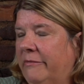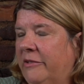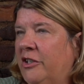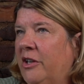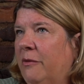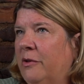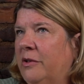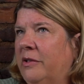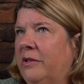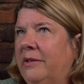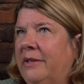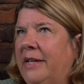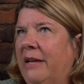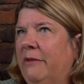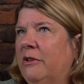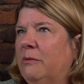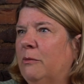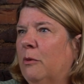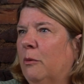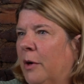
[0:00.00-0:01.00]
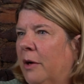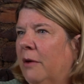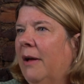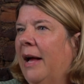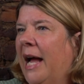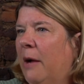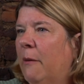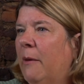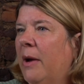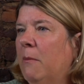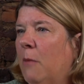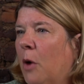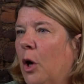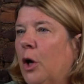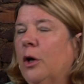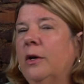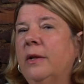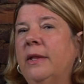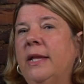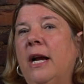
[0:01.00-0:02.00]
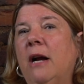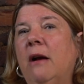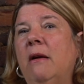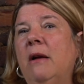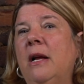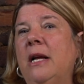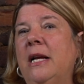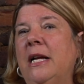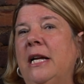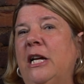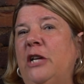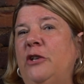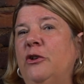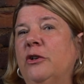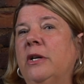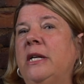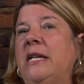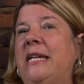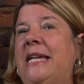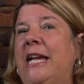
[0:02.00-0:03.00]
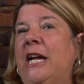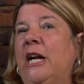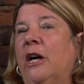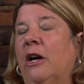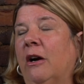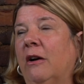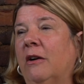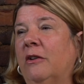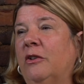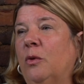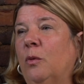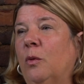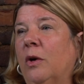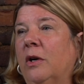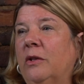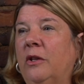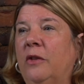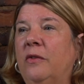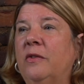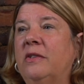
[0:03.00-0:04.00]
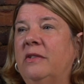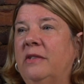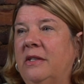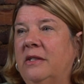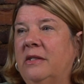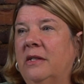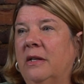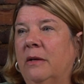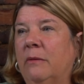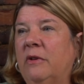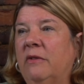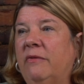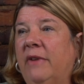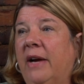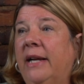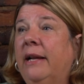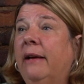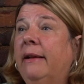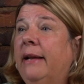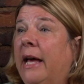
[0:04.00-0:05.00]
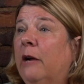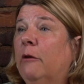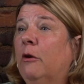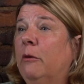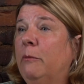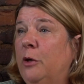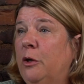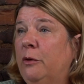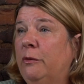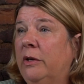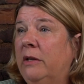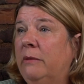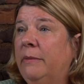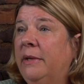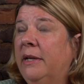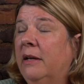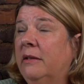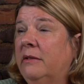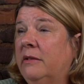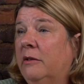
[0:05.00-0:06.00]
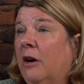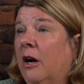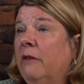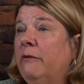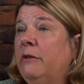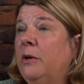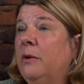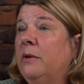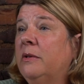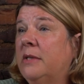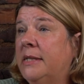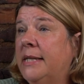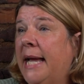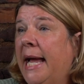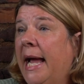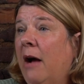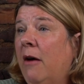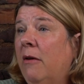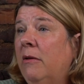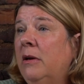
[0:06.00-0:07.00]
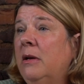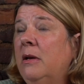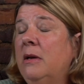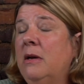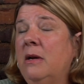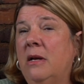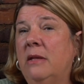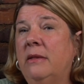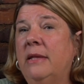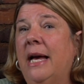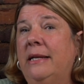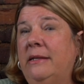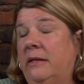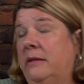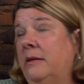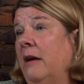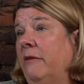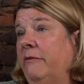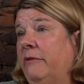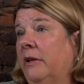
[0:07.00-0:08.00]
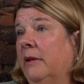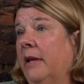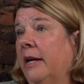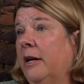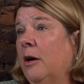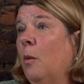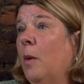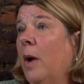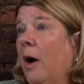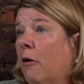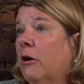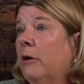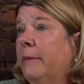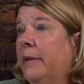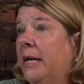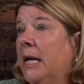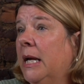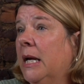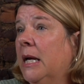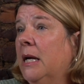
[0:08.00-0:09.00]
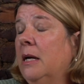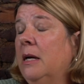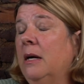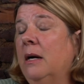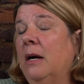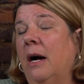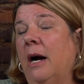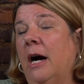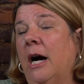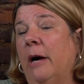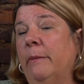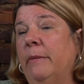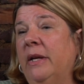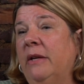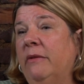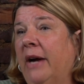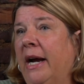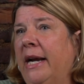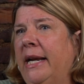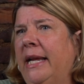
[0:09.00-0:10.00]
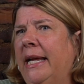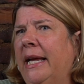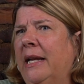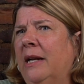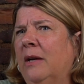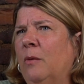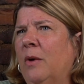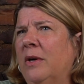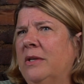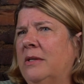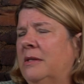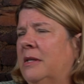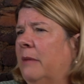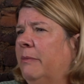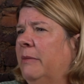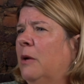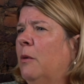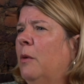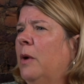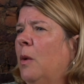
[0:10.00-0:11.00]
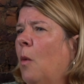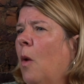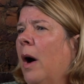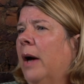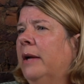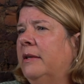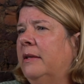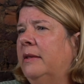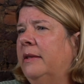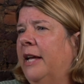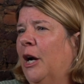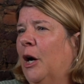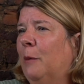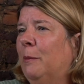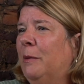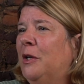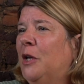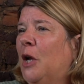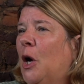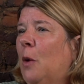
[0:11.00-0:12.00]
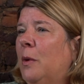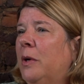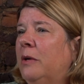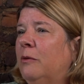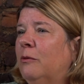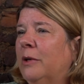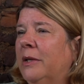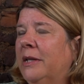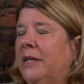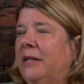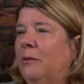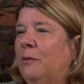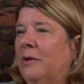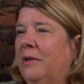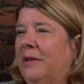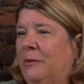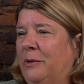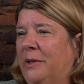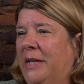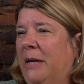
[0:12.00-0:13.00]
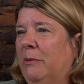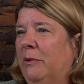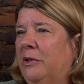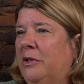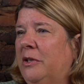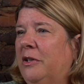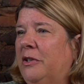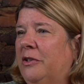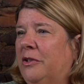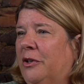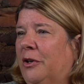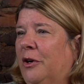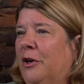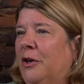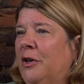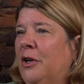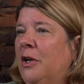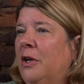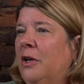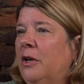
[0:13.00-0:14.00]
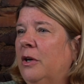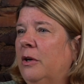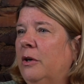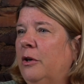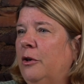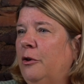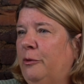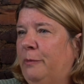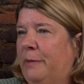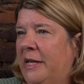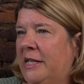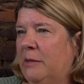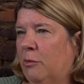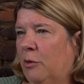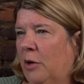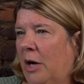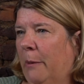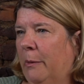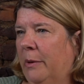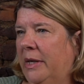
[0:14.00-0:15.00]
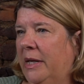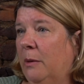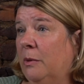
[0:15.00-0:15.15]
Davis Memorial highway marker there, it took a year to work through the system to find out how to remove it. Because in our view as a town, that did not feel like a welcoming, inviting, and it wasn't something we wanted there. But no one really was able to discern whose piece of property